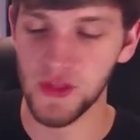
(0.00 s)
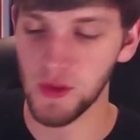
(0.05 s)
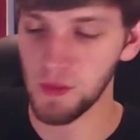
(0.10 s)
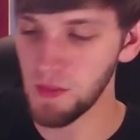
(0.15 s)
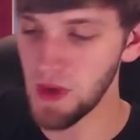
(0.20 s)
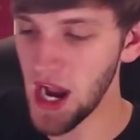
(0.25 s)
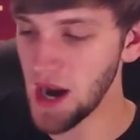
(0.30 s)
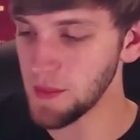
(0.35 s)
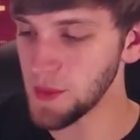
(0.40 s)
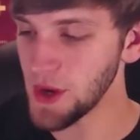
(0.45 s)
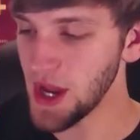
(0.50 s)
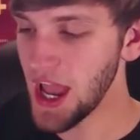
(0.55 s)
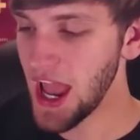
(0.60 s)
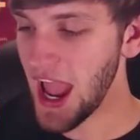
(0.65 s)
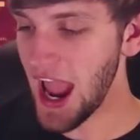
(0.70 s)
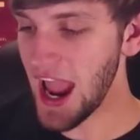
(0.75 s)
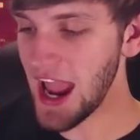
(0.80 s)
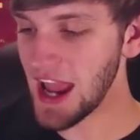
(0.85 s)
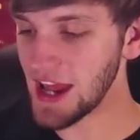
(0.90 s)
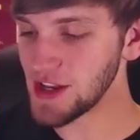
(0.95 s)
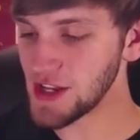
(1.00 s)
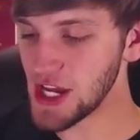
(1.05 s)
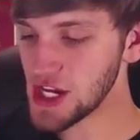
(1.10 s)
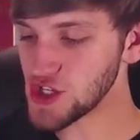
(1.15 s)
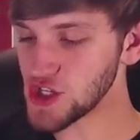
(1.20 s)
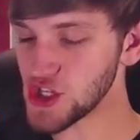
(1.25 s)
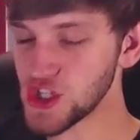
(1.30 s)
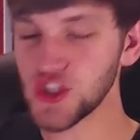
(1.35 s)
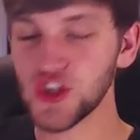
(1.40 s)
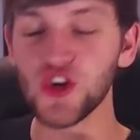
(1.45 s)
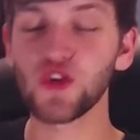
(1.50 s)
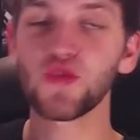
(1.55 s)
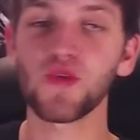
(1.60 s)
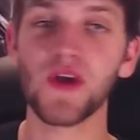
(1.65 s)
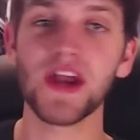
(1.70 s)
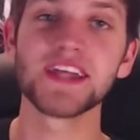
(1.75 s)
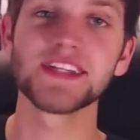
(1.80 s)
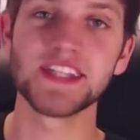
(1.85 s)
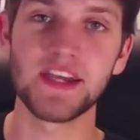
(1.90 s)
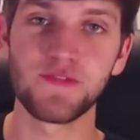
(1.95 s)
the map. And it's just
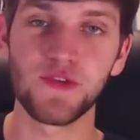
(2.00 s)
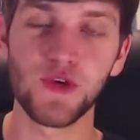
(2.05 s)
crazy.